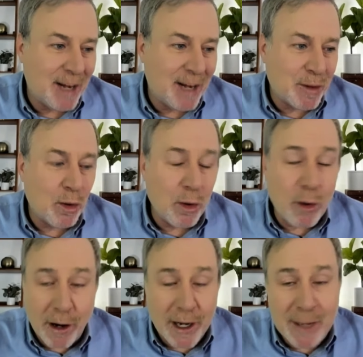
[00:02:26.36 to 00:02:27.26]

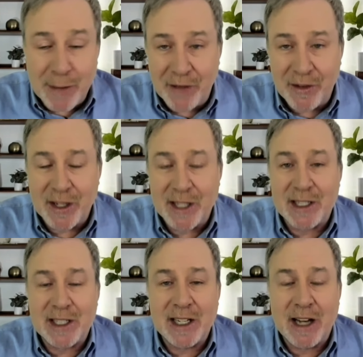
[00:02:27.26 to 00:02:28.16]
Or you can pay $15,
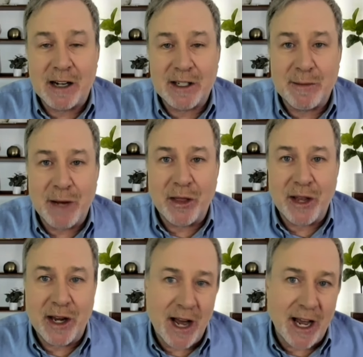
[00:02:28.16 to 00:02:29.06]
$16 a
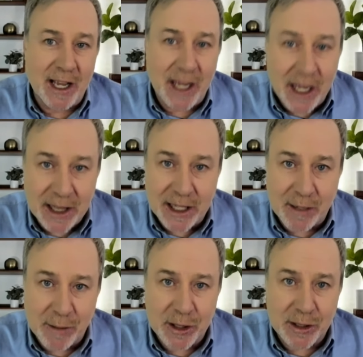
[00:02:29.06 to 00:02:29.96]
month and not get the
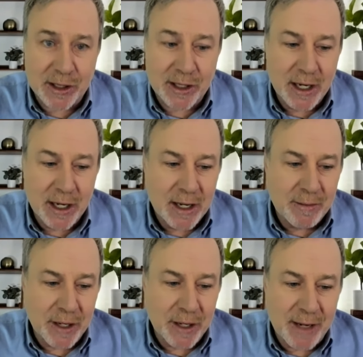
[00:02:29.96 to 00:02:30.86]
commercials.
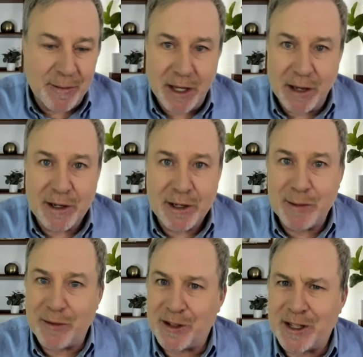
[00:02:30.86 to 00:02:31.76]
But
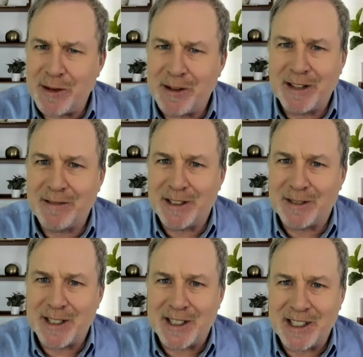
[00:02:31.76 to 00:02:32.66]
YouTube, for something that
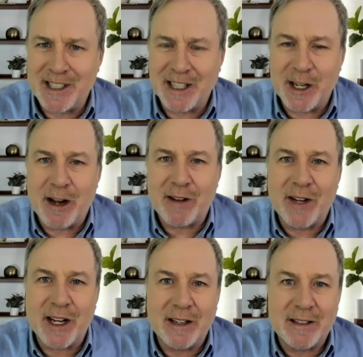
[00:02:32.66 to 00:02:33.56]
was once silly
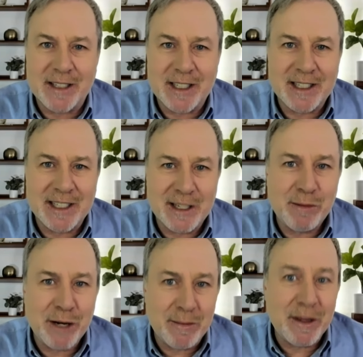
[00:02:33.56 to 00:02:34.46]
dog videos, it's
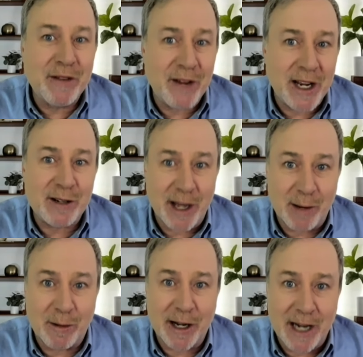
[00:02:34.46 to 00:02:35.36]
a pretty big financial
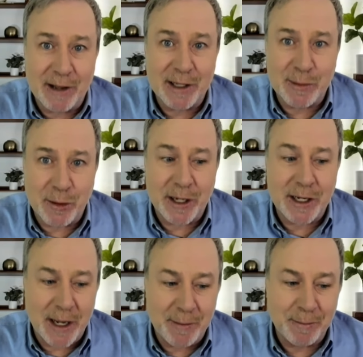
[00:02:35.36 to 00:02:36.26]
network now at this point
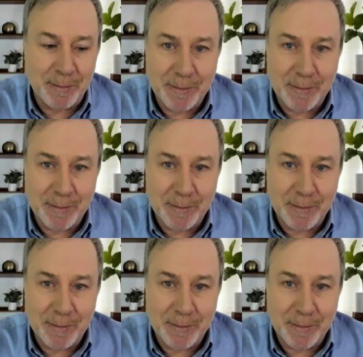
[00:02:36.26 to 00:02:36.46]
in time.